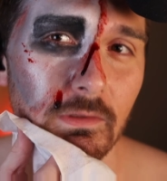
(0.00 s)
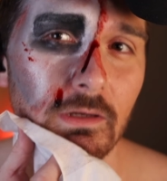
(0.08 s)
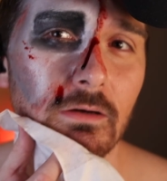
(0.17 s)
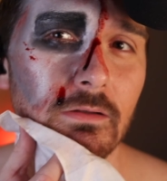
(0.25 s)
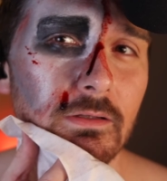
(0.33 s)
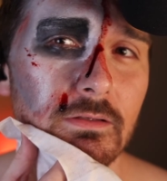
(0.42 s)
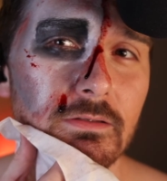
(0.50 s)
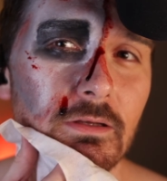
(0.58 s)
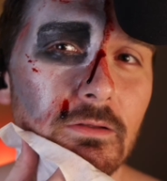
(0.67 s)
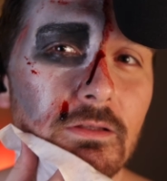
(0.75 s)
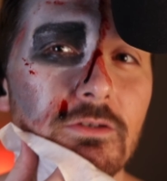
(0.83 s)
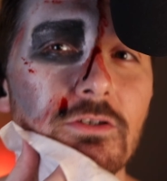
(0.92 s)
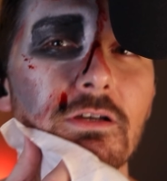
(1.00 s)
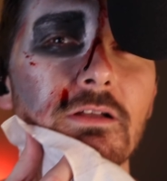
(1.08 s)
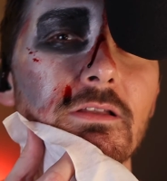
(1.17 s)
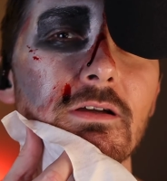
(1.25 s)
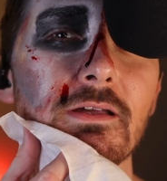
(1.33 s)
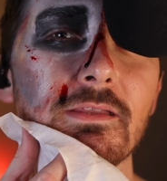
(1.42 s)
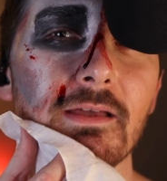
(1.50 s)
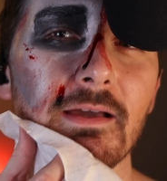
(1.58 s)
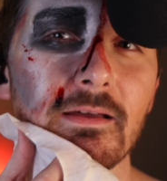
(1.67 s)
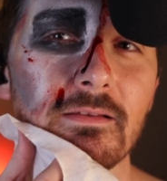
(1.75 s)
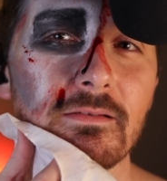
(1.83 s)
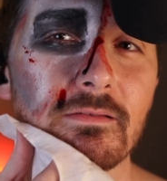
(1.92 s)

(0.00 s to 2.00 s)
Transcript: Oh, that's so legit. Look at that.